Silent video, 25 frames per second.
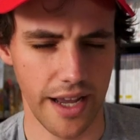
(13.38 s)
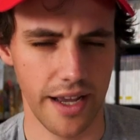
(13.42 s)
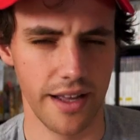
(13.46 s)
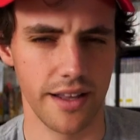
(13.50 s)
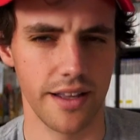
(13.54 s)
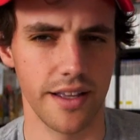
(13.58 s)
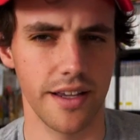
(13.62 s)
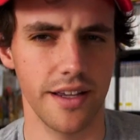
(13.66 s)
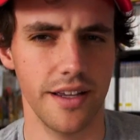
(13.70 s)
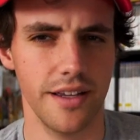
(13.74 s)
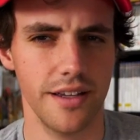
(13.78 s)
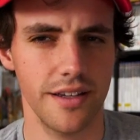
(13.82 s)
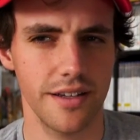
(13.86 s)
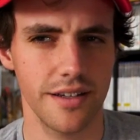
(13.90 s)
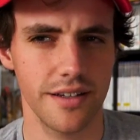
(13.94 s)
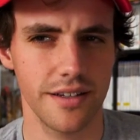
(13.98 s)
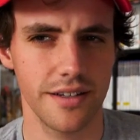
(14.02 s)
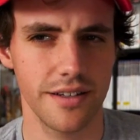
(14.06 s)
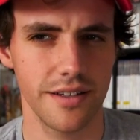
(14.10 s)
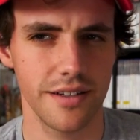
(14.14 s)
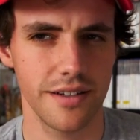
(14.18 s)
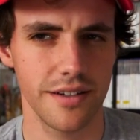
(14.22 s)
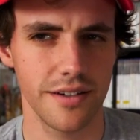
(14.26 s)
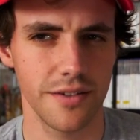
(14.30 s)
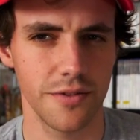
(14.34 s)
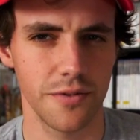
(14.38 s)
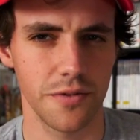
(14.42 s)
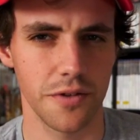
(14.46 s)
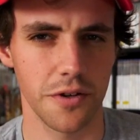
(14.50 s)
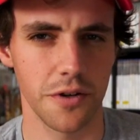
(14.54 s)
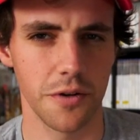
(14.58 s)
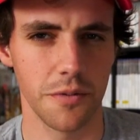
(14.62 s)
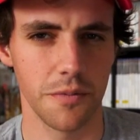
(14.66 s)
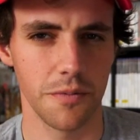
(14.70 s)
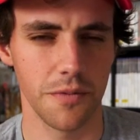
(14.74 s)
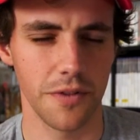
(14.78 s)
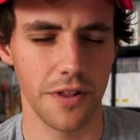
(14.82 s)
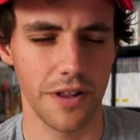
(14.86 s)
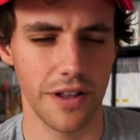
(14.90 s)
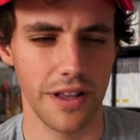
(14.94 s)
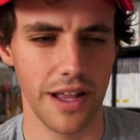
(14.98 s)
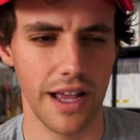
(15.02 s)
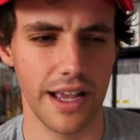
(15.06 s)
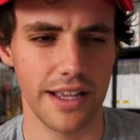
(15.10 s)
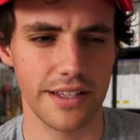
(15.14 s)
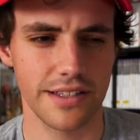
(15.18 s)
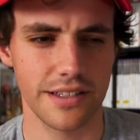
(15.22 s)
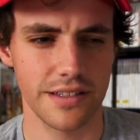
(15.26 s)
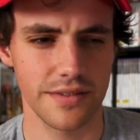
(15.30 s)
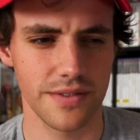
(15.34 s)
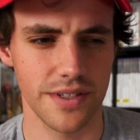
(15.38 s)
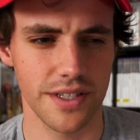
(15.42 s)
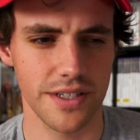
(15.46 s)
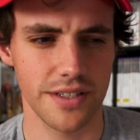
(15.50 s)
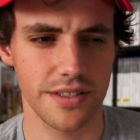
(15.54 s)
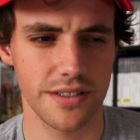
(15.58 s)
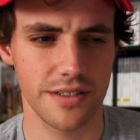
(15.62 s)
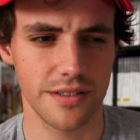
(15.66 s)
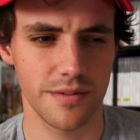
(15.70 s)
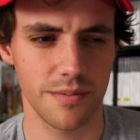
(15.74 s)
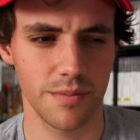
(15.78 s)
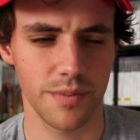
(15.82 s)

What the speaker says: Ellie from The Last of Us,